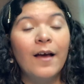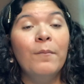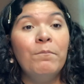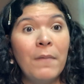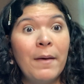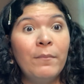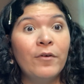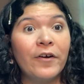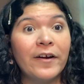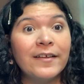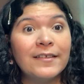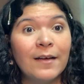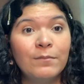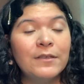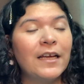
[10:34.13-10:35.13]

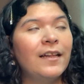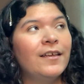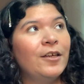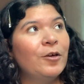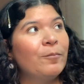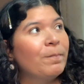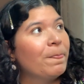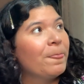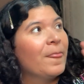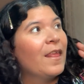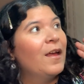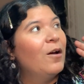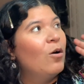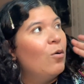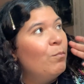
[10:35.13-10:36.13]
Memories, I'm telling you.
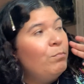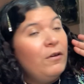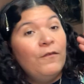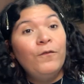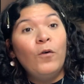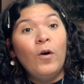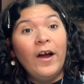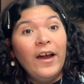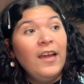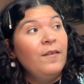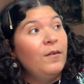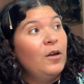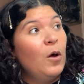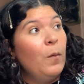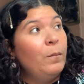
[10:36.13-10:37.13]
Before I
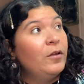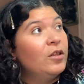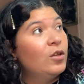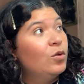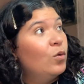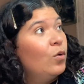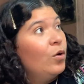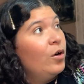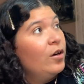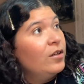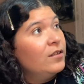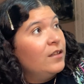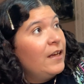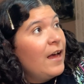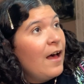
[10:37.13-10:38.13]
even opened the door,
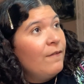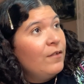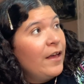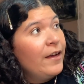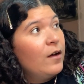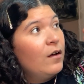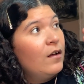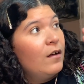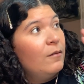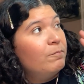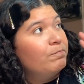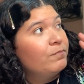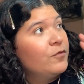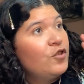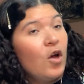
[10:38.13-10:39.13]
they have like a
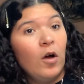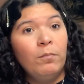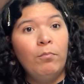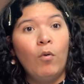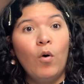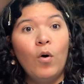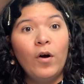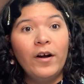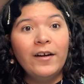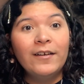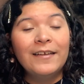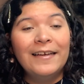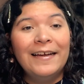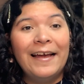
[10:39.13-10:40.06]
chalkboard,